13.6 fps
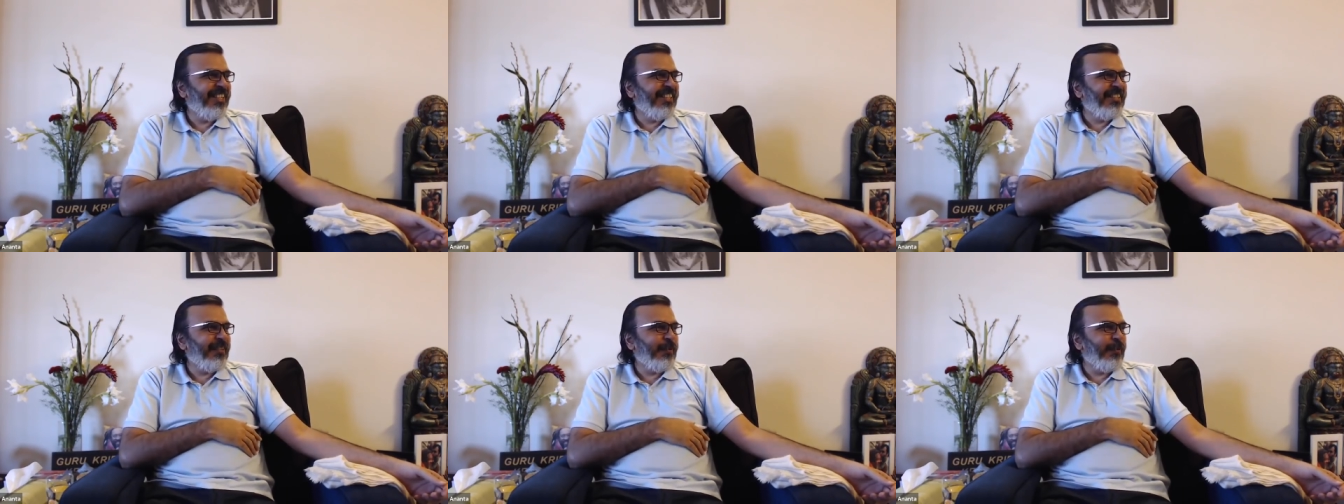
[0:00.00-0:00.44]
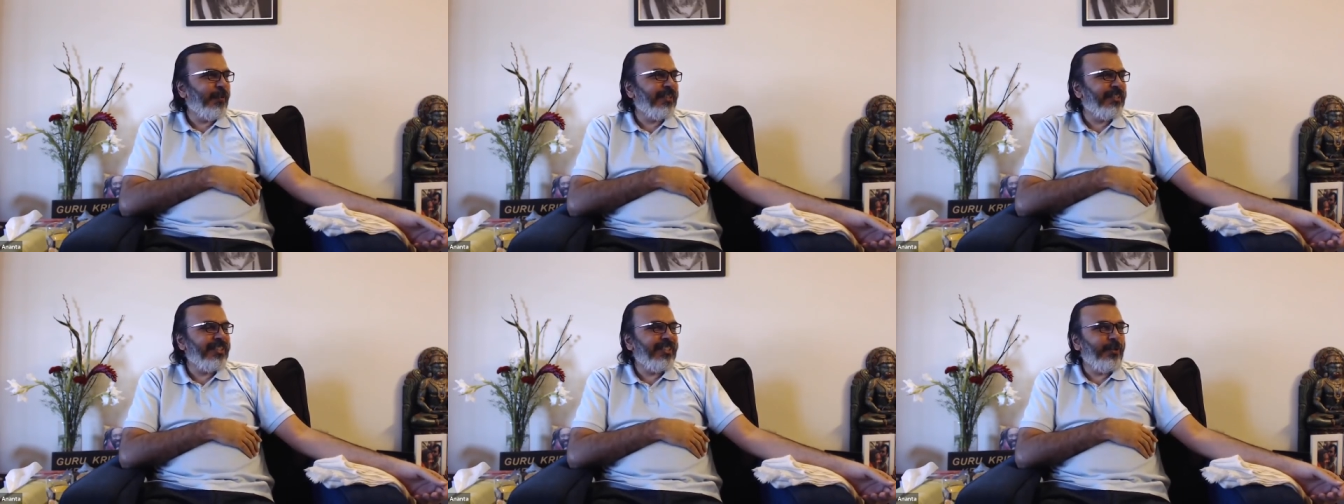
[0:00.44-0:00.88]
so what
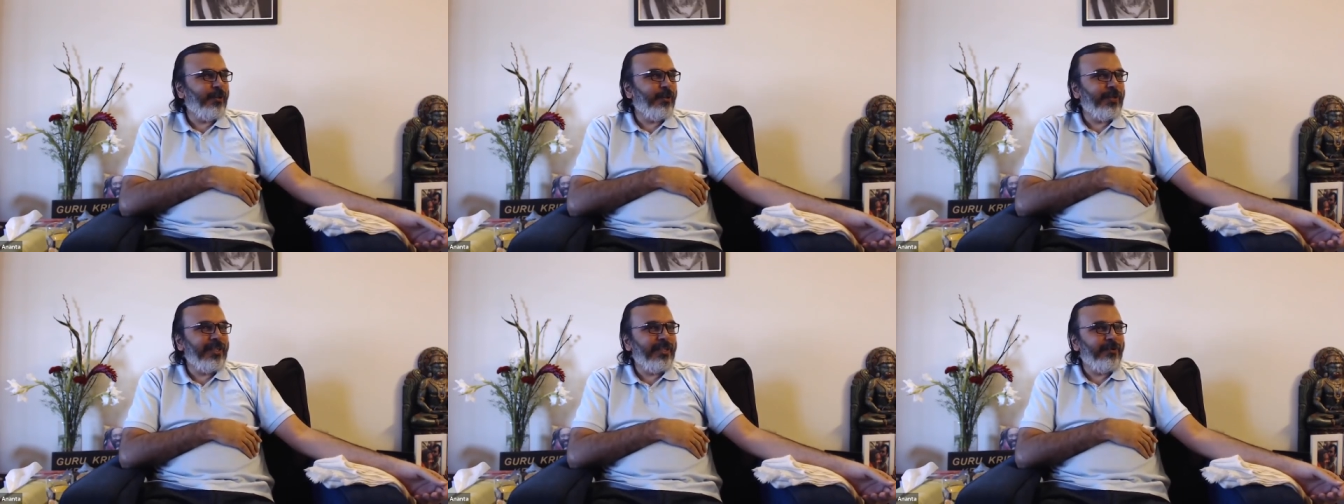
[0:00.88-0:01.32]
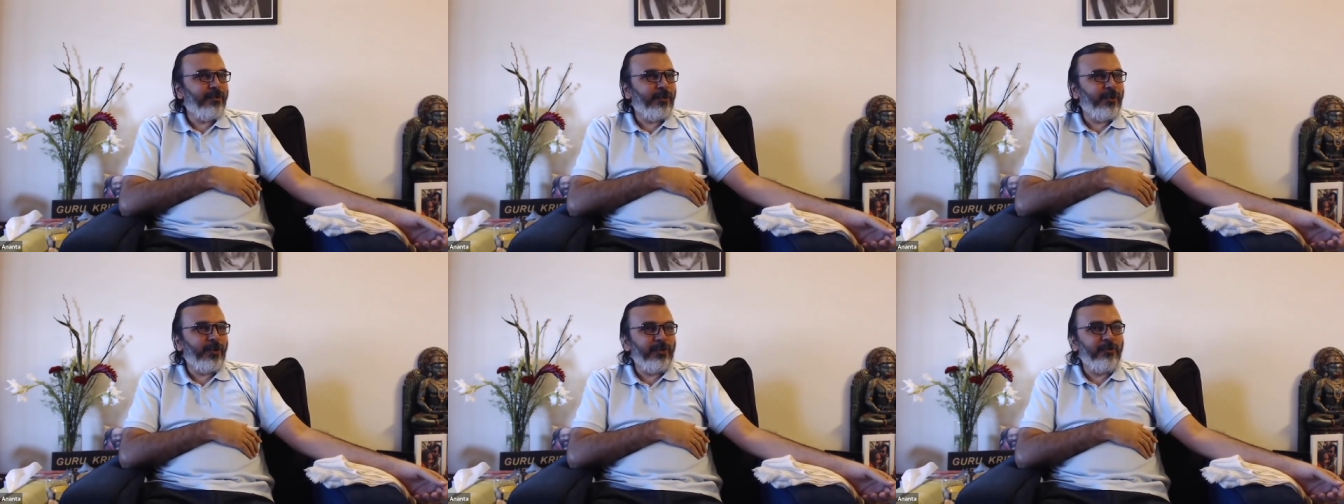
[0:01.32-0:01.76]
is it you're waiting
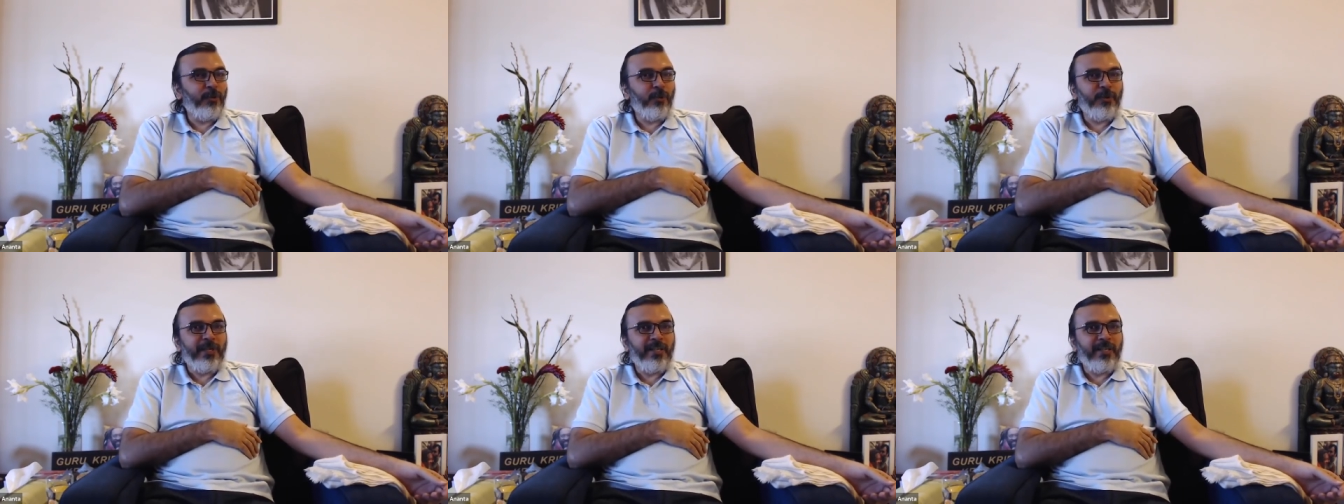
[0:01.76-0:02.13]
for, if you're waiting?